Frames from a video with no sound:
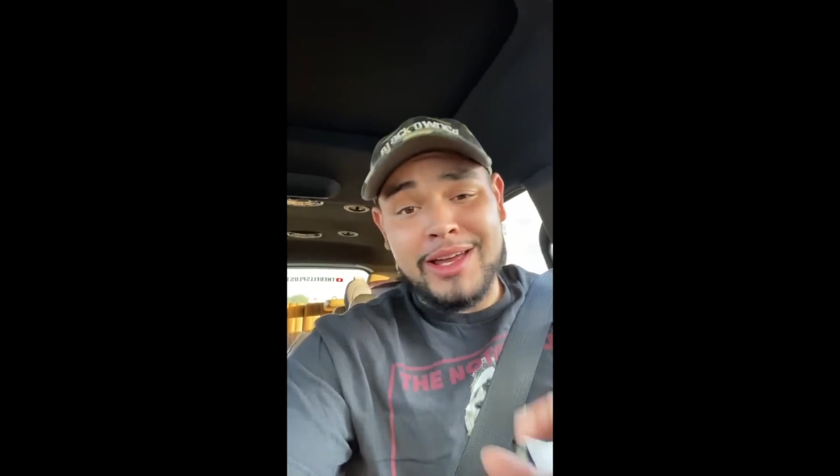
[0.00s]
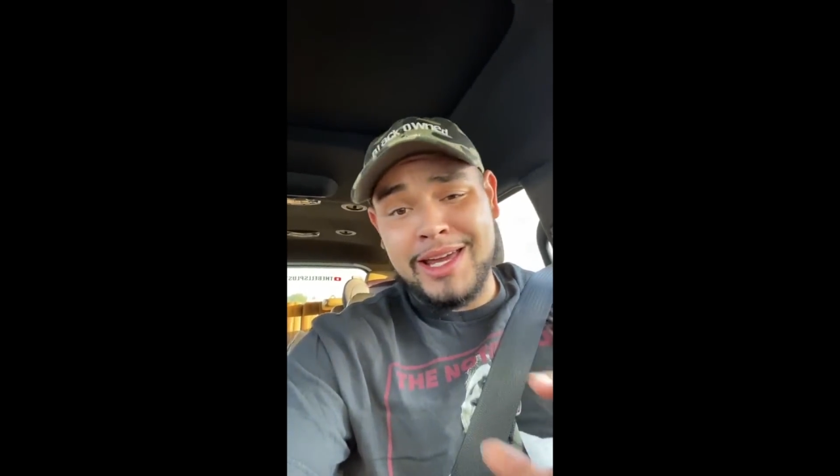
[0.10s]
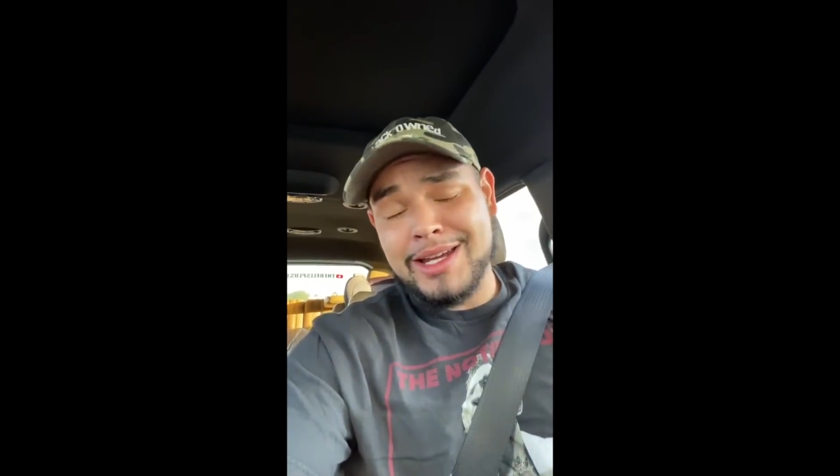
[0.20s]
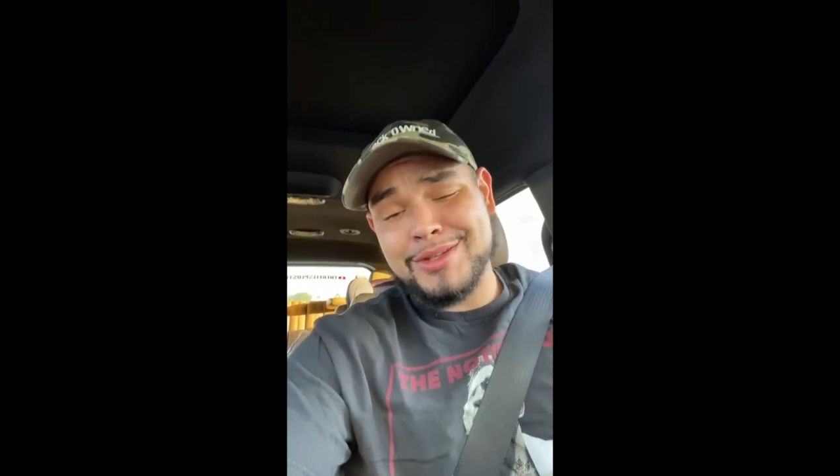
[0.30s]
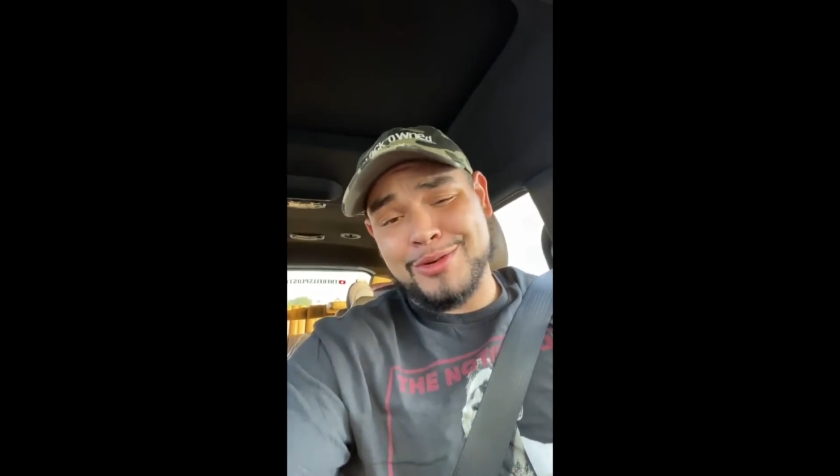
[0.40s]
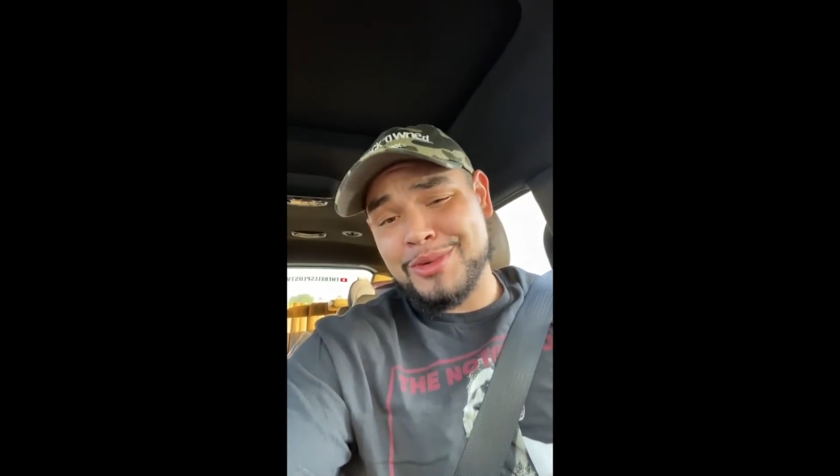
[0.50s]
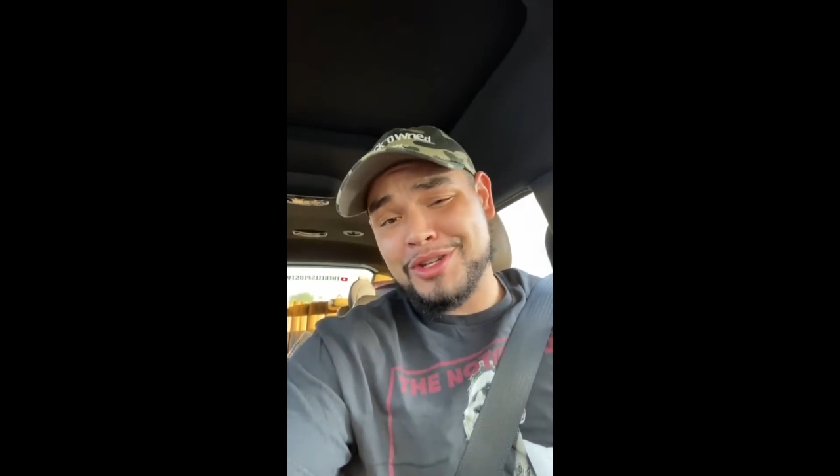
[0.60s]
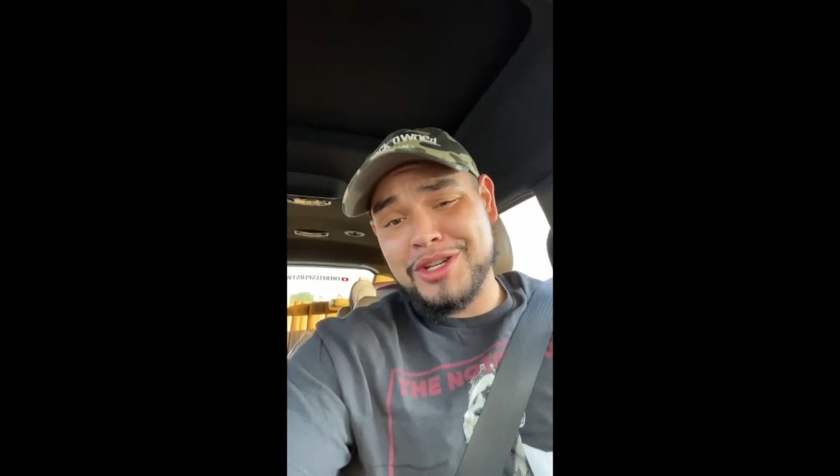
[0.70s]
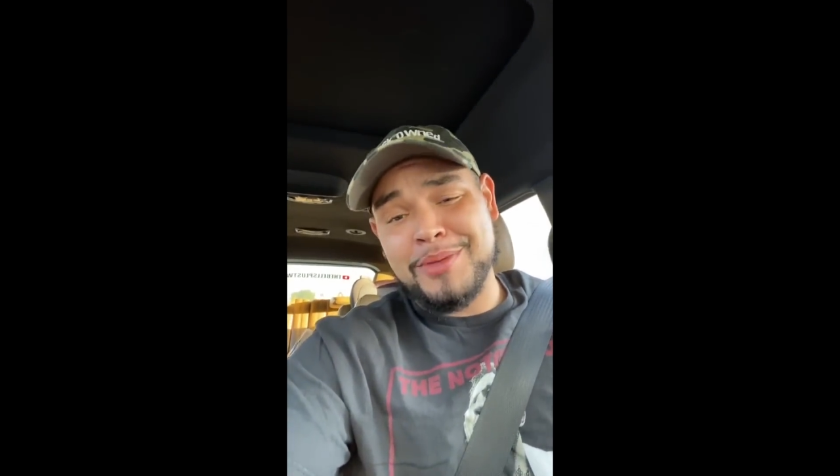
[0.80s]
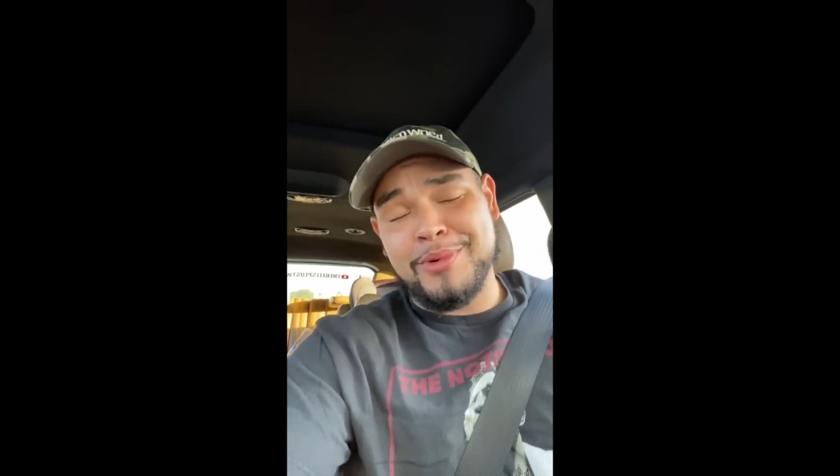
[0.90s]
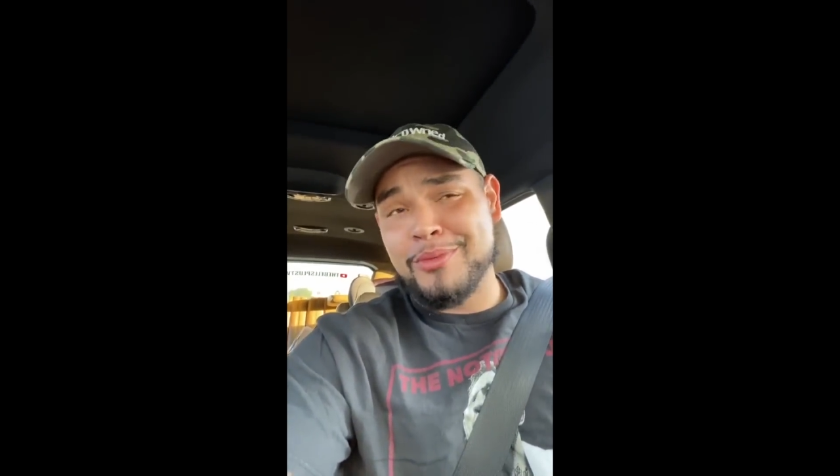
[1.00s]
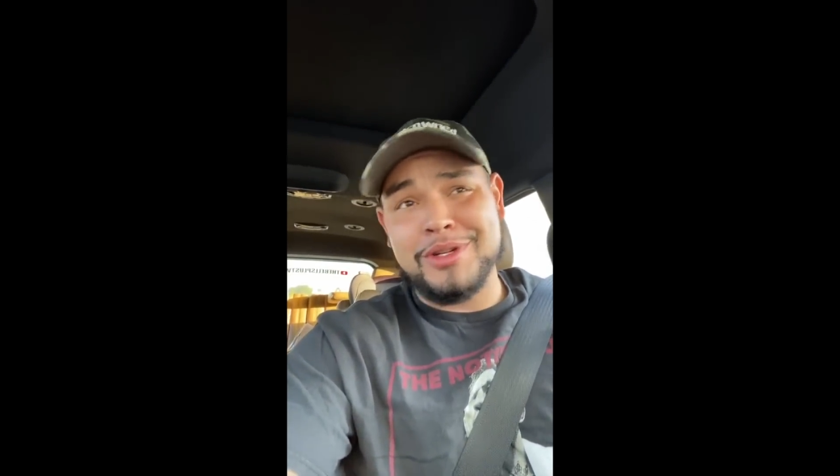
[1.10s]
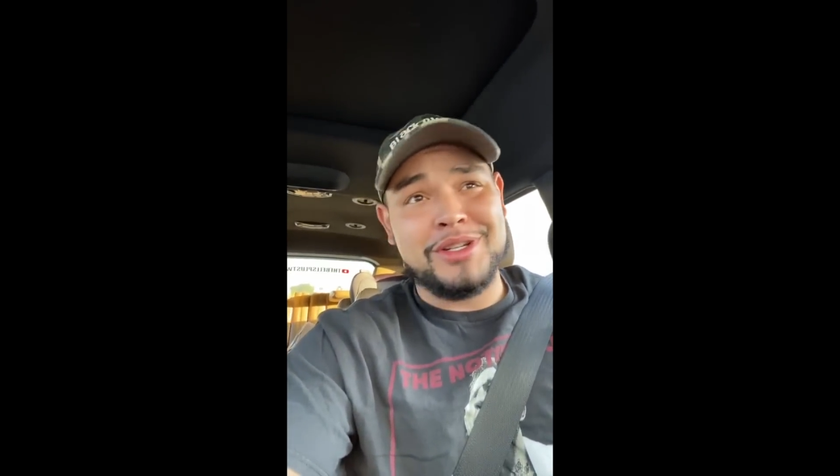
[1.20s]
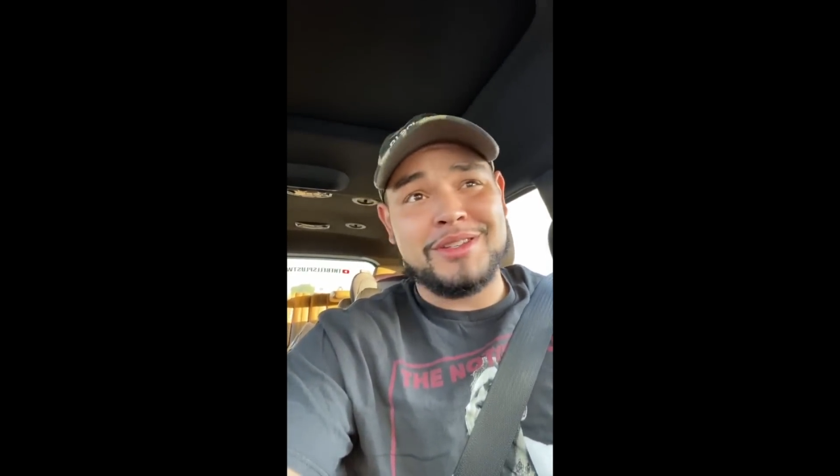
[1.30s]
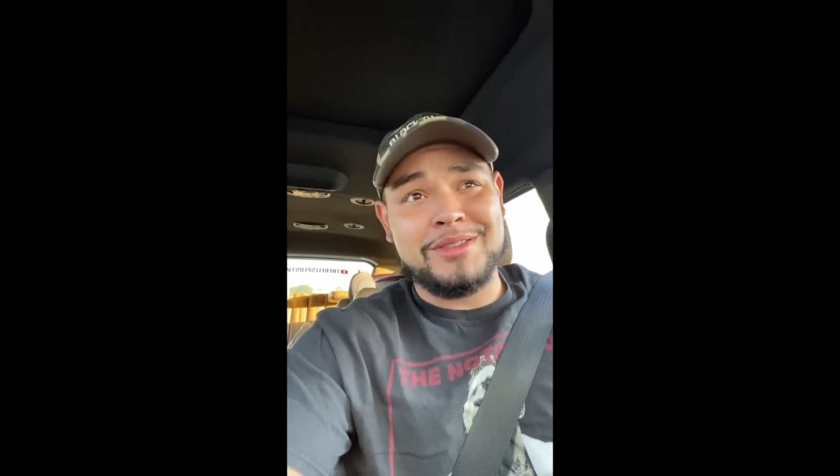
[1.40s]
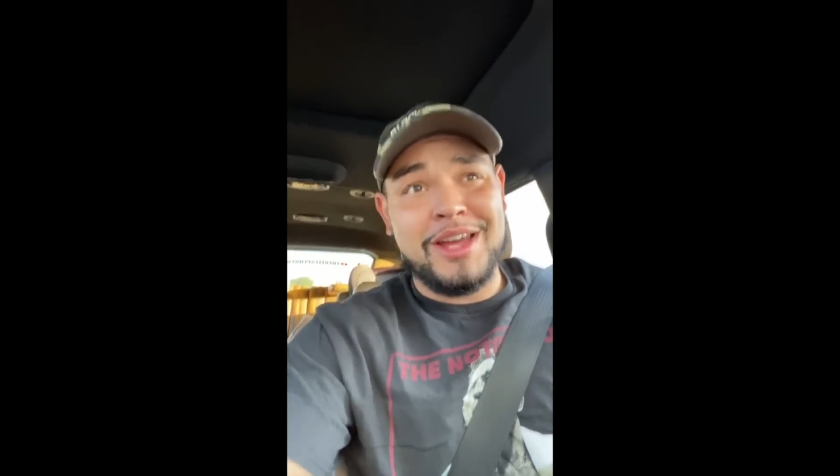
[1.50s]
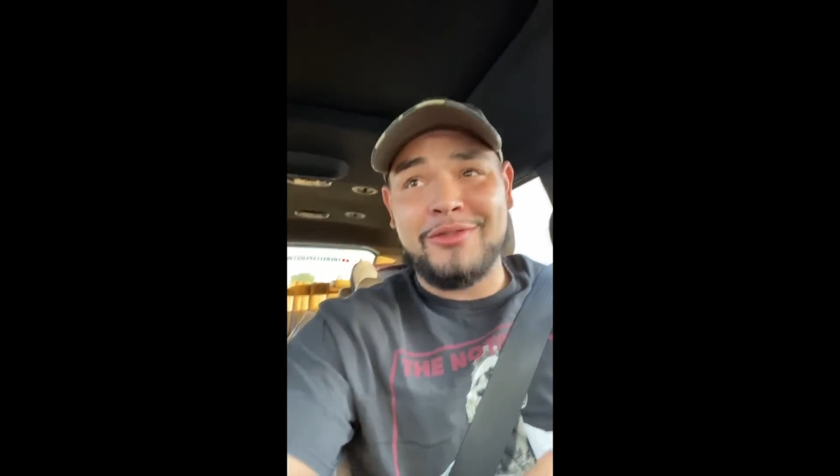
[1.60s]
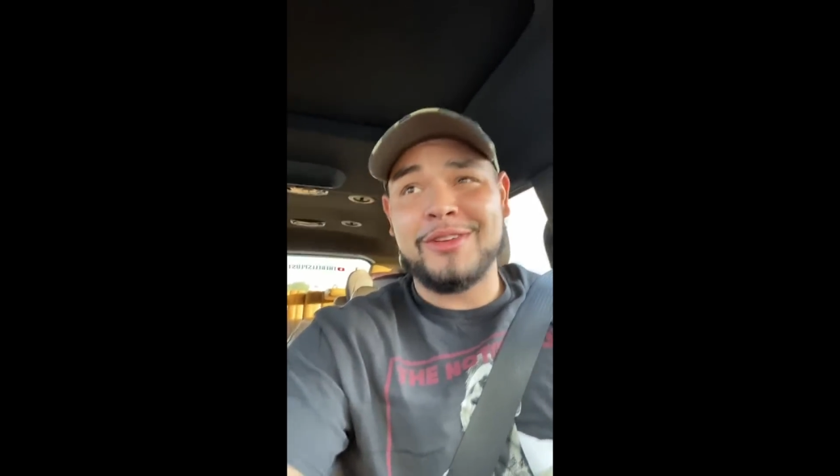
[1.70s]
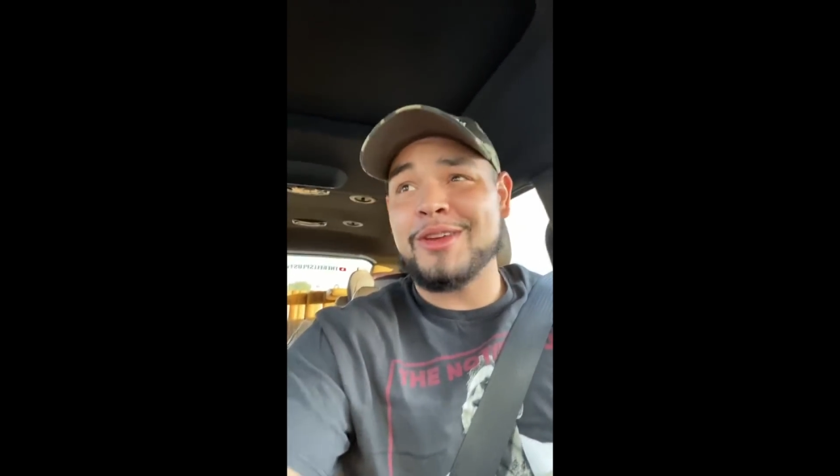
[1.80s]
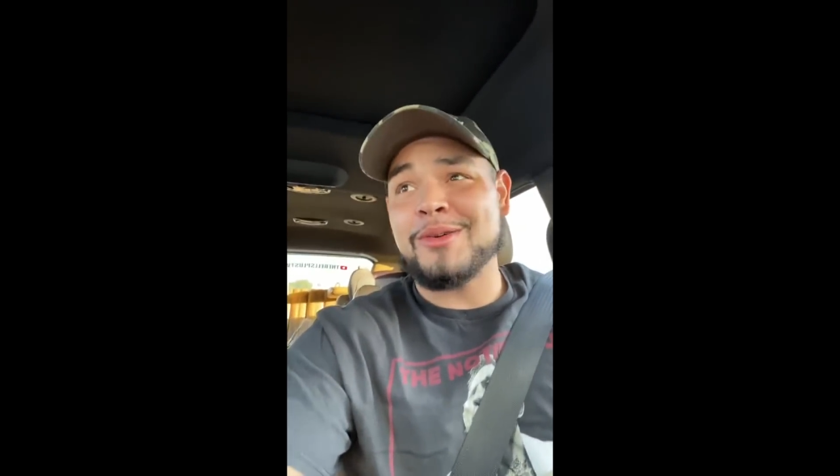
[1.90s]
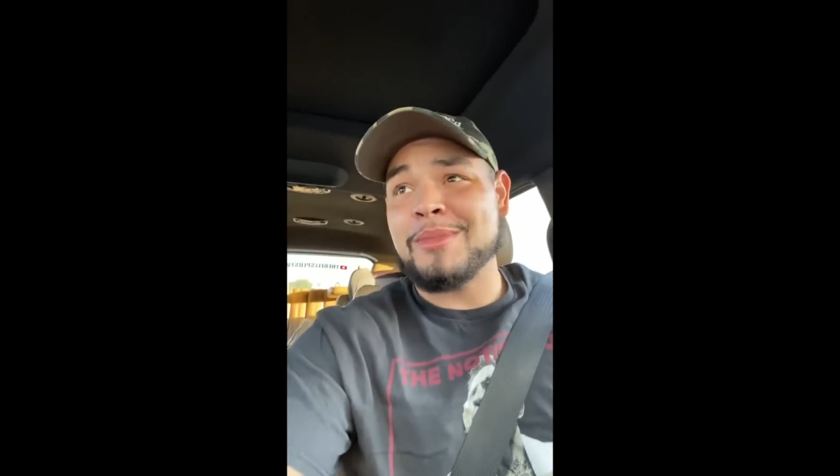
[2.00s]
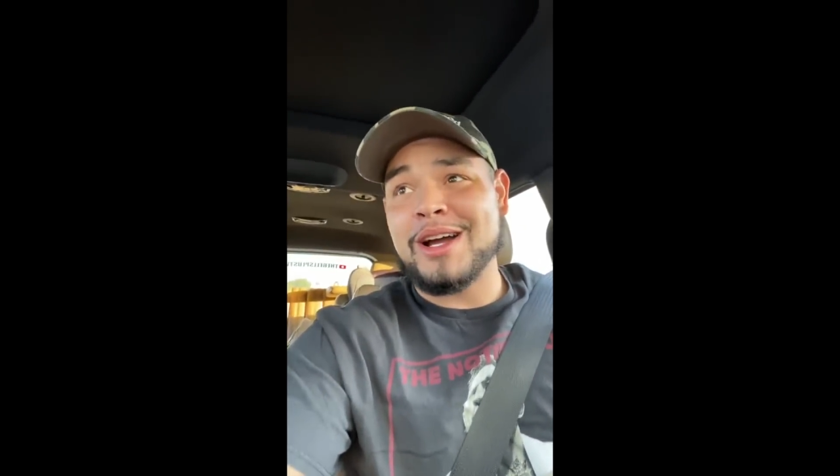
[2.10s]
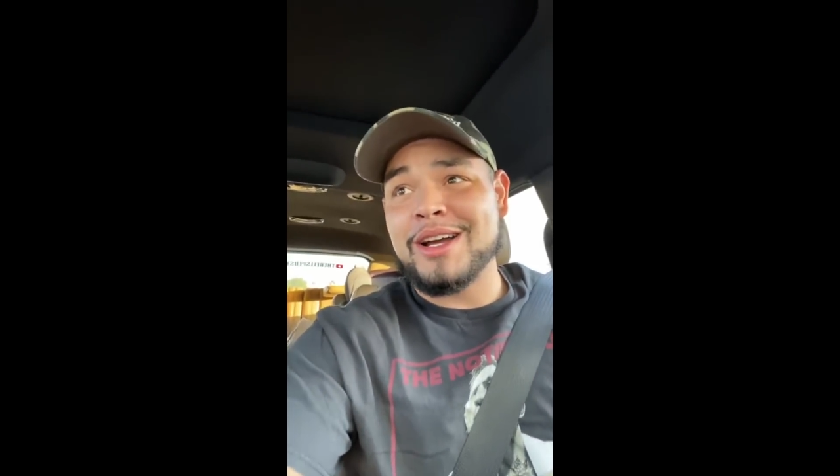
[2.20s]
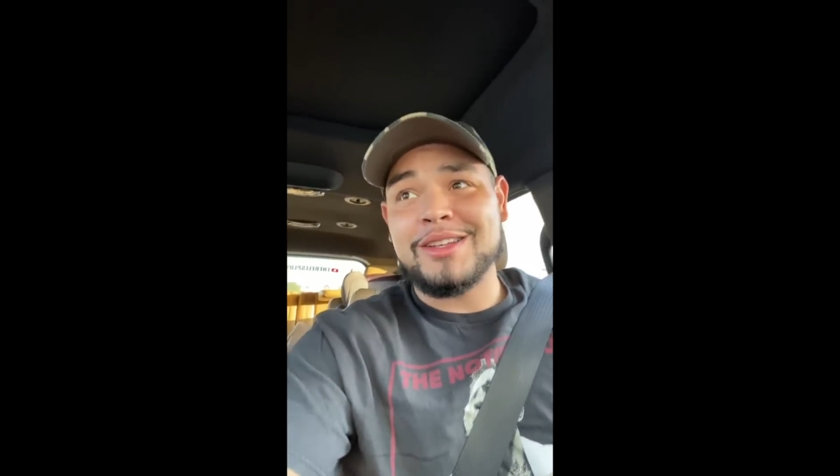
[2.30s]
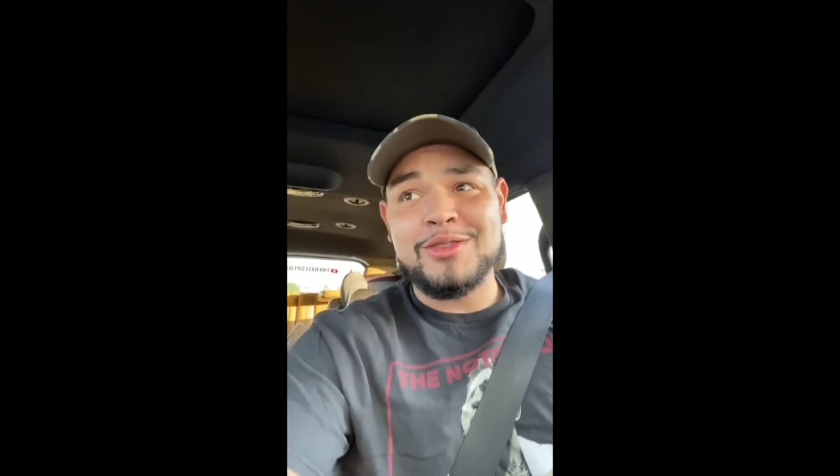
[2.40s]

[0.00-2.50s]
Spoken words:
and it's gonna be cheaper, which is definitely my,